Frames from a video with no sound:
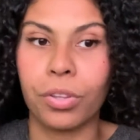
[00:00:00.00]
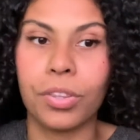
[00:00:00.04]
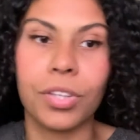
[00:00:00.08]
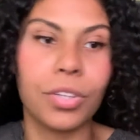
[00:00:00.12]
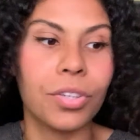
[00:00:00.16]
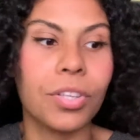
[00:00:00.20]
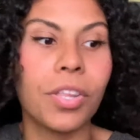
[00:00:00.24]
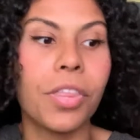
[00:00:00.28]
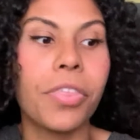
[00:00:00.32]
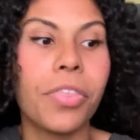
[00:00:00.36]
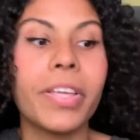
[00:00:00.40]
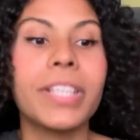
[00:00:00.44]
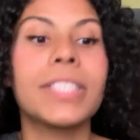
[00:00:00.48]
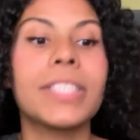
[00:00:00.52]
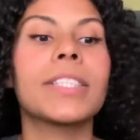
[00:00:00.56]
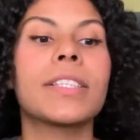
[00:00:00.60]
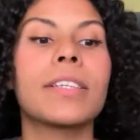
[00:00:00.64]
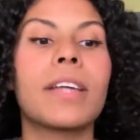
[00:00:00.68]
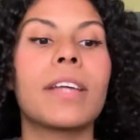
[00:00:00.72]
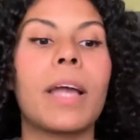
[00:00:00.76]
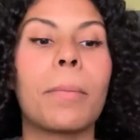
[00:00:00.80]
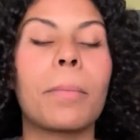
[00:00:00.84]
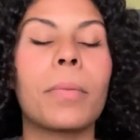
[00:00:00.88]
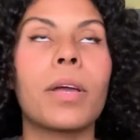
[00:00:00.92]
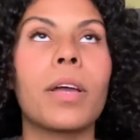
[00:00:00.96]
They're the things
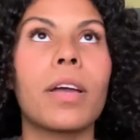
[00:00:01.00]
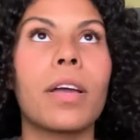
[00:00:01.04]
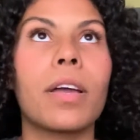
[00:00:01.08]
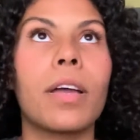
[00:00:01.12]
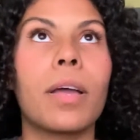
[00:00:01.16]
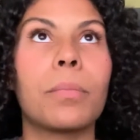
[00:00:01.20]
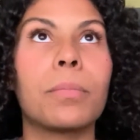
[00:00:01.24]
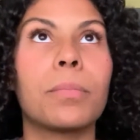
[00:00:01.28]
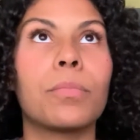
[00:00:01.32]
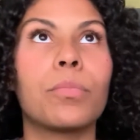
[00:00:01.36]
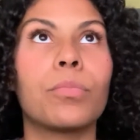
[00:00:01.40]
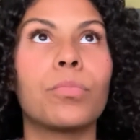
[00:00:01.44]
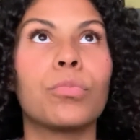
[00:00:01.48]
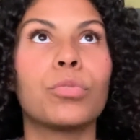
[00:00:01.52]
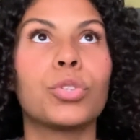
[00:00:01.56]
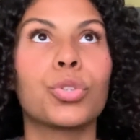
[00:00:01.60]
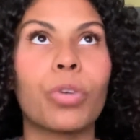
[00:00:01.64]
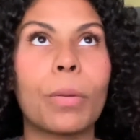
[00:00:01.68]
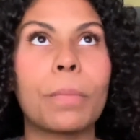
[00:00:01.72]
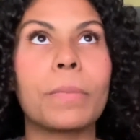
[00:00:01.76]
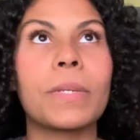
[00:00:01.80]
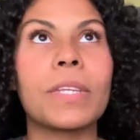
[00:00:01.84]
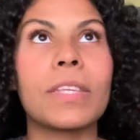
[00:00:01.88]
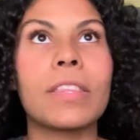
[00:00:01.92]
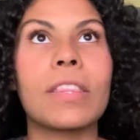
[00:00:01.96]
that I'm
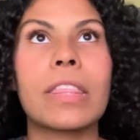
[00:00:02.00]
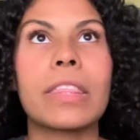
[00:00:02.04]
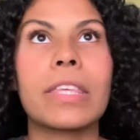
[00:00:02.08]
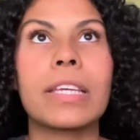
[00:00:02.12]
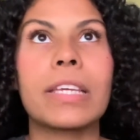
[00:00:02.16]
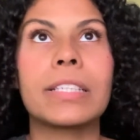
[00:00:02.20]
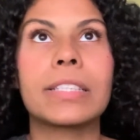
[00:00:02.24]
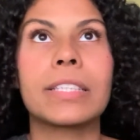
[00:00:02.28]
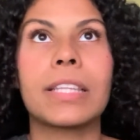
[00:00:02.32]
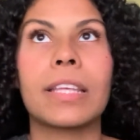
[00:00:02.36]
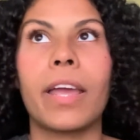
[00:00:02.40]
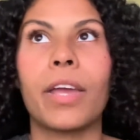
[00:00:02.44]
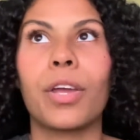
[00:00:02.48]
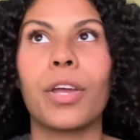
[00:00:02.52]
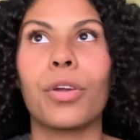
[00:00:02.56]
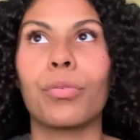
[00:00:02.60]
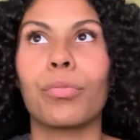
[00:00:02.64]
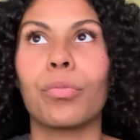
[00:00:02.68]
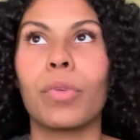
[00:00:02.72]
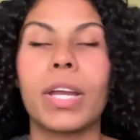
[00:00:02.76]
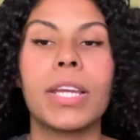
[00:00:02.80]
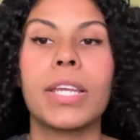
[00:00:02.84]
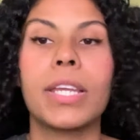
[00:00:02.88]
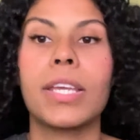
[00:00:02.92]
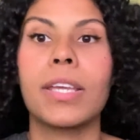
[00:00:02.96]
scripting, the things that I
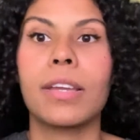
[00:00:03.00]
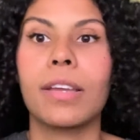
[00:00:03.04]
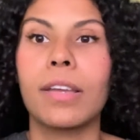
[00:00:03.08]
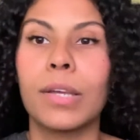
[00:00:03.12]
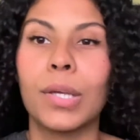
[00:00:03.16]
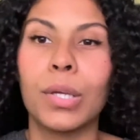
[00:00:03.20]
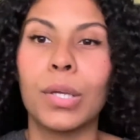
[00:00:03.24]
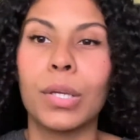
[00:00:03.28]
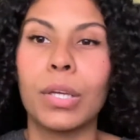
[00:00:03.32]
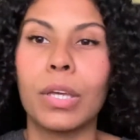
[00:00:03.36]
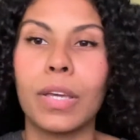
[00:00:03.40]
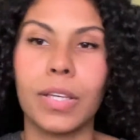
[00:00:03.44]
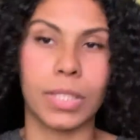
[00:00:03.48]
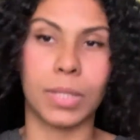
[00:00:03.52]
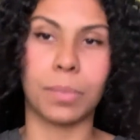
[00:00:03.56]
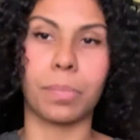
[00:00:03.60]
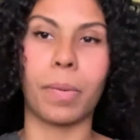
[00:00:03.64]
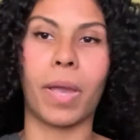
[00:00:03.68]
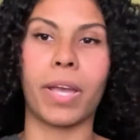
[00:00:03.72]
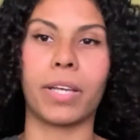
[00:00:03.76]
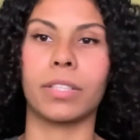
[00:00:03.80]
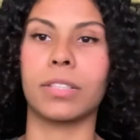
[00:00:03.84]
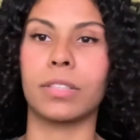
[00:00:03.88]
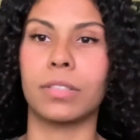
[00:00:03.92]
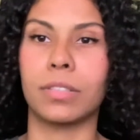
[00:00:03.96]
already
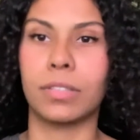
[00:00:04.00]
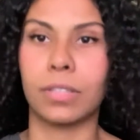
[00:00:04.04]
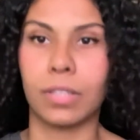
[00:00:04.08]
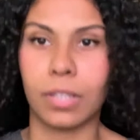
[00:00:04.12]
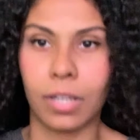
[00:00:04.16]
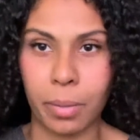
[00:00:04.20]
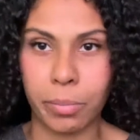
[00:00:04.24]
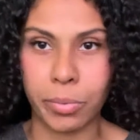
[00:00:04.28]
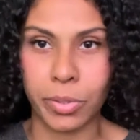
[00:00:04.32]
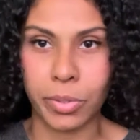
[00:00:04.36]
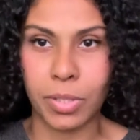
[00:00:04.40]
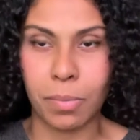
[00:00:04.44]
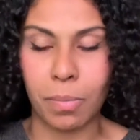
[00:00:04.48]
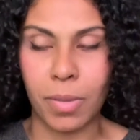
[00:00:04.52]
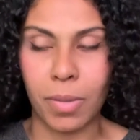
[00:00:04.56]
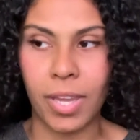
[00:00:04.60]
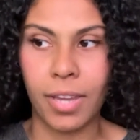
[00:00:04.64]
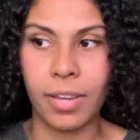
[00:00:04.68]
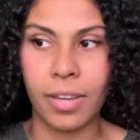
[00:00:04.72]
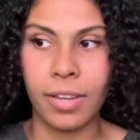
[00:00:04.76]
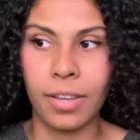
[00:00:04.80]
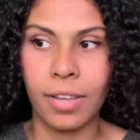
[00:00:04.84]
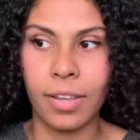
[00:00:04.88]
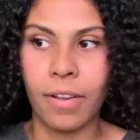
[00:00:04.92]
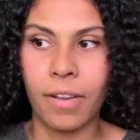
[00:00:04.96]
expect to come to
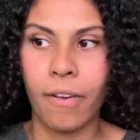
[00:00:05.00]
me,